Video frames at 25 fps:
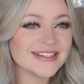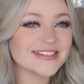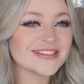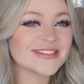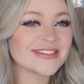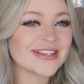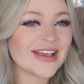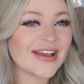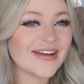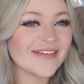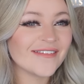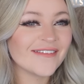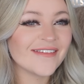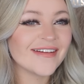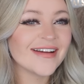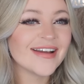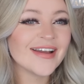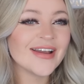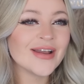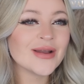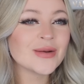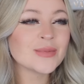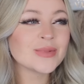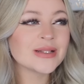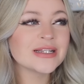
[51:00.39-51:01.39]
So
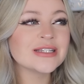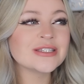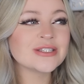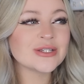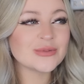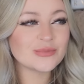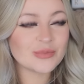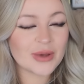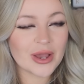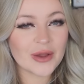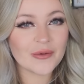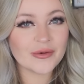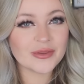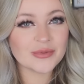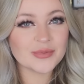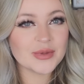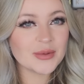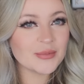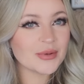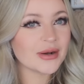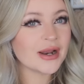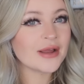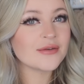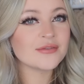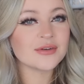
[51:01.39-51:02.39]
please do bear with me,
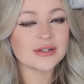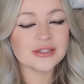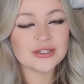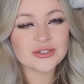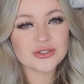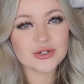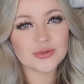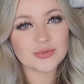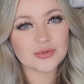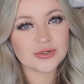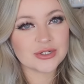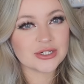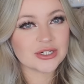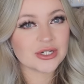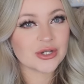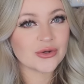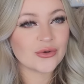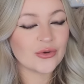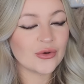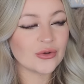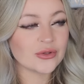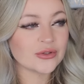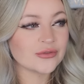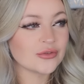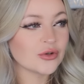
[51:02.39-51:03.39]
but I really do appreciate
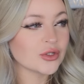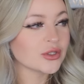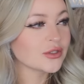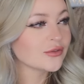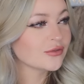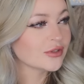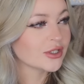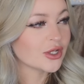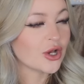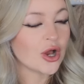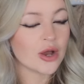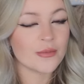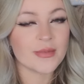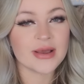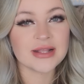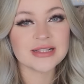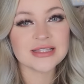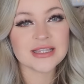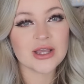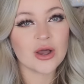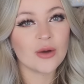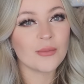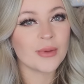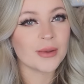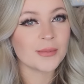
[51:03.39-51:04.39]
all of your lovely comments
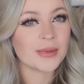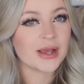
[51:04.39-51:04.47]
on my